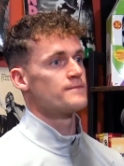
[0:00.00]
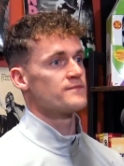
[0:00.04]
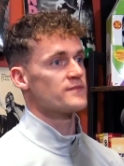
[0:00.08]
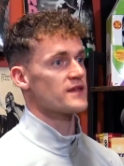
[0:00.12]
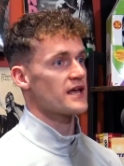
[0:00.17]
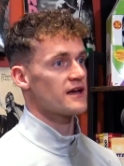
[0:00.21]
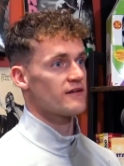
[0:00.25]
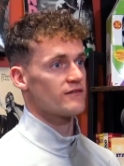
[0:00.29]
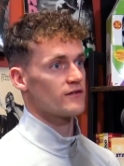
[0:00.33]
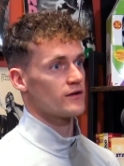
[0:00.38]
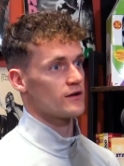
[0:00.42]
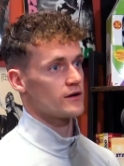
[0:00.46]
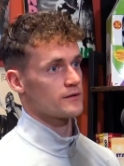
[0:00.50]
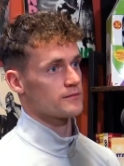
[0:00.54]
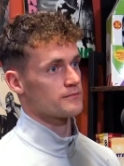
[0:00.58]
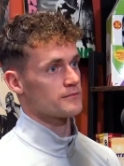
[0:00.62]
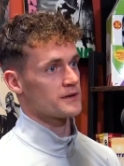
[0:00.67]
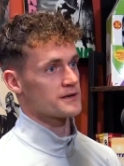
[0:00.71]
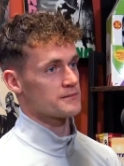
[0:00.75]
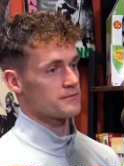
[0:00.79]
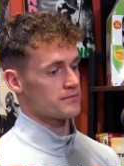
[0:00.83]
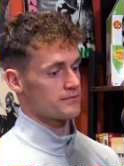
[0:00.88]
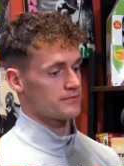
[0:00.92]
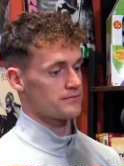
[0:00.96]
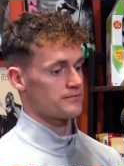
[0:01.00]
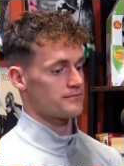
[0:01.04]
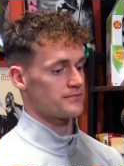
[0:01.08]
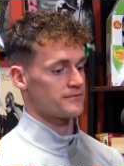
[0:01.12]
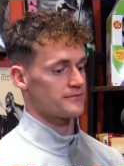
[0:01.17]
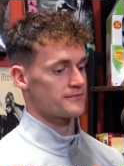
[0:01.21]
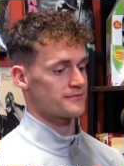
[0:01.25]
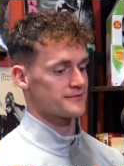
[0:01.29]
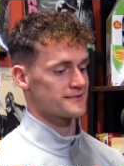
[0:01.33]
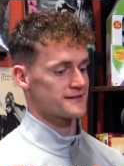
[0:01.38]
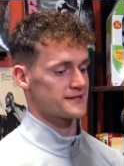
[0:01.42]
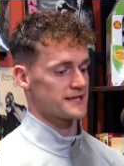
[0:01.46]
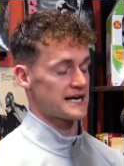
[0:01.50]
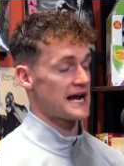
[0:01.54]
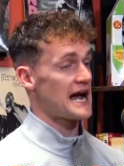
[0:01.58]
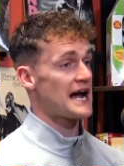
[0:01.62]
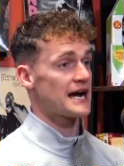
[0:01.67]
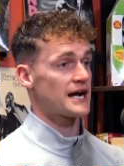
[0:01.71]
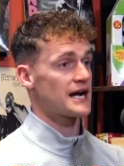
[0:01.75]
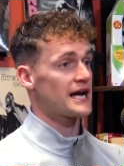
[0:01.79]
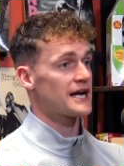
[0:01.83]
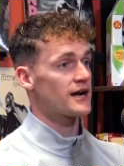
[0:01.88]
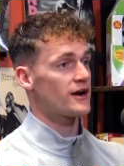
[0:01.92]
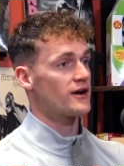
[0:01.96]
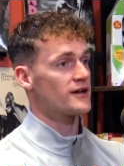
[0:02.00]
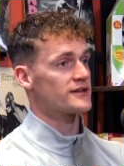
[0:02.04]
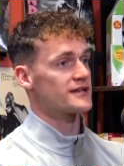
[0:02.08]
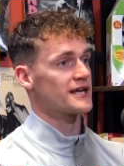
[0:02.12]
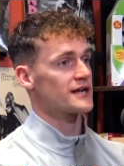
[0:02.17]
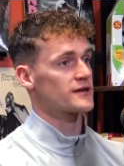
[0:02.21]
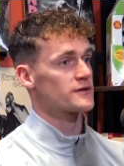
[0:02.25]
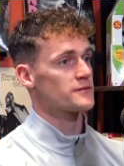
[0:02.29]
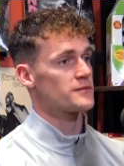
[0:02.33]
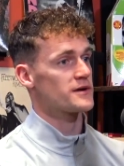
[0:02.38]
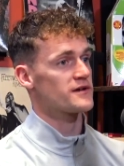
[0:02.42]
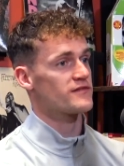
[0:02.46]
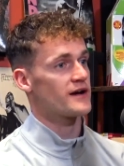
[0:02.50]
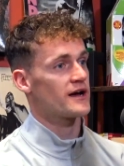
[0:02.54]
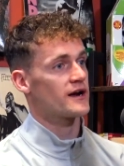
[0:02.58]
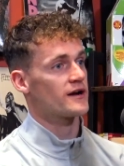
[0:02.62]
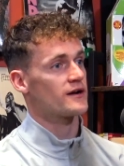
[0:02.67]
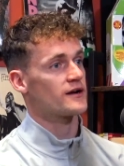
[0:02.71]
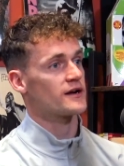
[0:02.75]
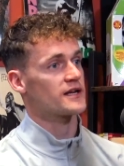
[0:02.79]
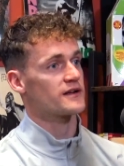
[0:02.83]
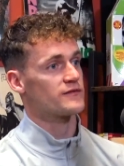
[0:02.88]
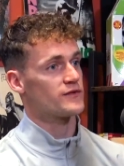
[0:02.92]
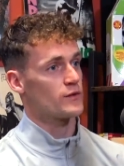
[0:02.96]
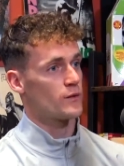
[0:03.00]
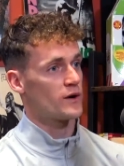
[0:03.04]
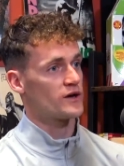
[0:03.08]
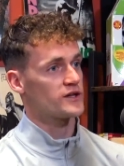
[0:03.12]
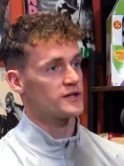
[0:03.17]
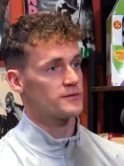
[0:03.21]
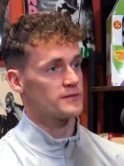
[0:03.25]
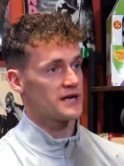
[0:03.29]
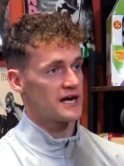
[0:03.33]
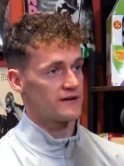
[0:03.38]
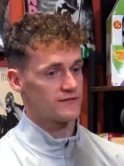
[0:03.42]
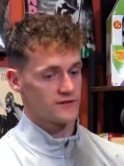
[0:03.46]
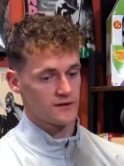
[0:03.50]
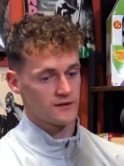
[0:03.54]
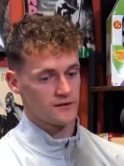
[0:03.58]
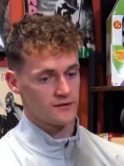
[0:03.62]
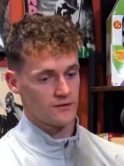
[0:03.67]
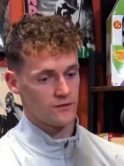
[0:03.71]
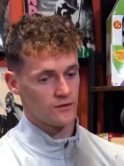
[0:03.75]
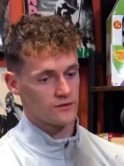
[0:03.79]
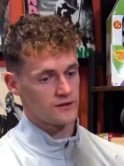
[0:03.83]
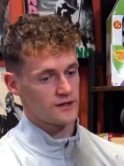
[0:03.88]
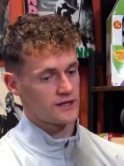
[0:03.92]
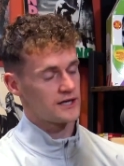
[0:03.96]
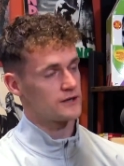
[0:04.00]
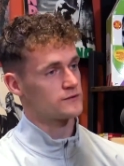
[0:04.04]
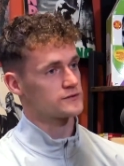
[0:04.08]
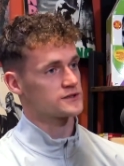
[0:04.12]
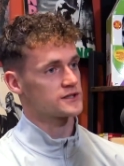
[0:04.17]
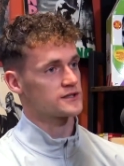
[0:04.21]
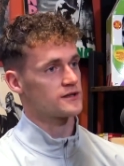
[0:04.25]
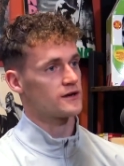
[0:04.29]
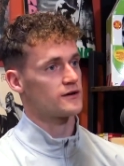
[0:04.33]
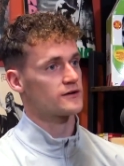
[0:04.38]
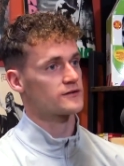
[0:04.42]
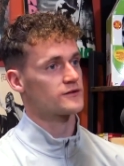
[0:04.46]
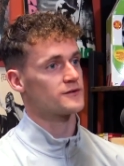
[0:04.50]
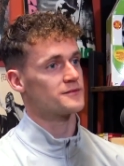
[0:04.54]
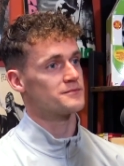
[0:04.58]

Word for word: never. My, you can't get in contact with my father. Like if you right. want him, you have to go to the house to talk to him.